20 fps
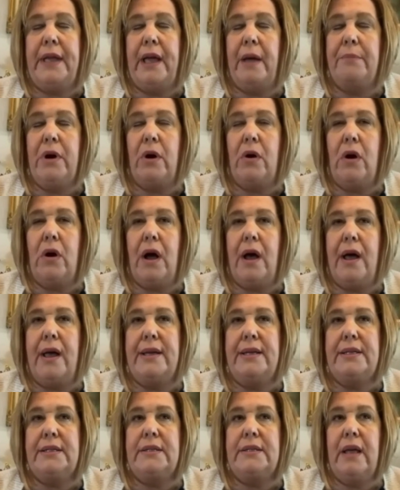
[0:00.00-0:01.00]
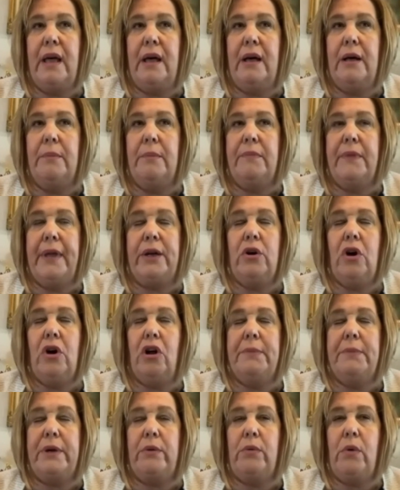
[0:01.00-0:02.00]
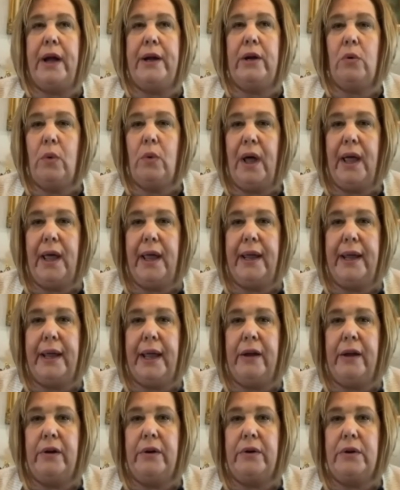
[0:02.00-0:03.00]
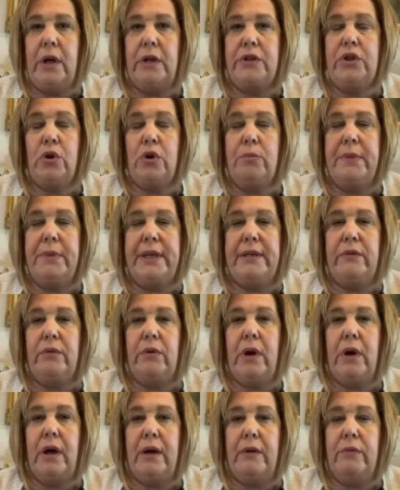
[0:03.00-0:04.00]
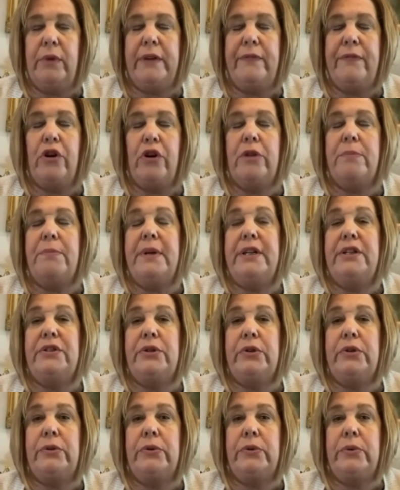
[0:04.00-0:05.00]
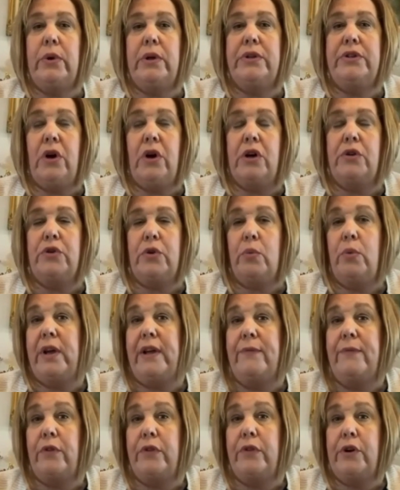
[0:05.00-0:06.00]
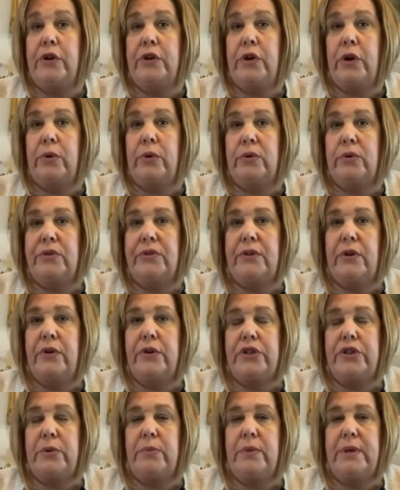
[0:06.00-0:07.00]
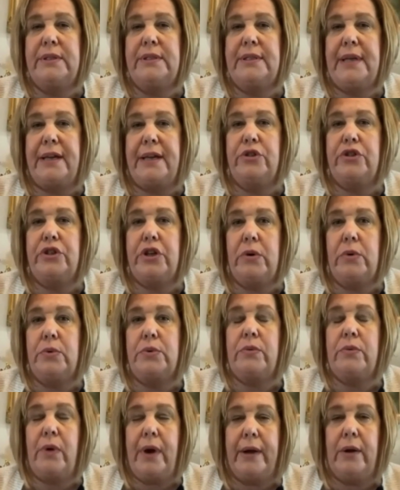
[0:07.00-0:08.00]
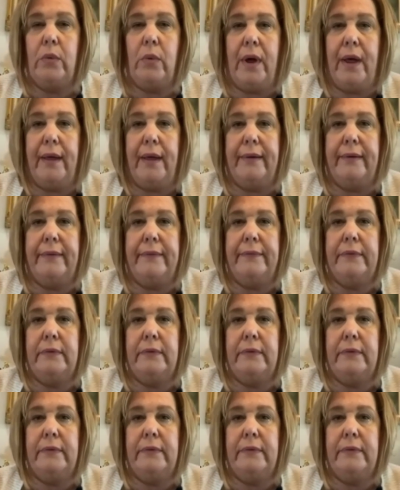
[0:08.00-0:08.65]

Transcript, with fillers: the MRIs, um, they called me right away and told me to, uh, referred me to Dr. Weaver, the neurosurgeon with St. Joe's right away.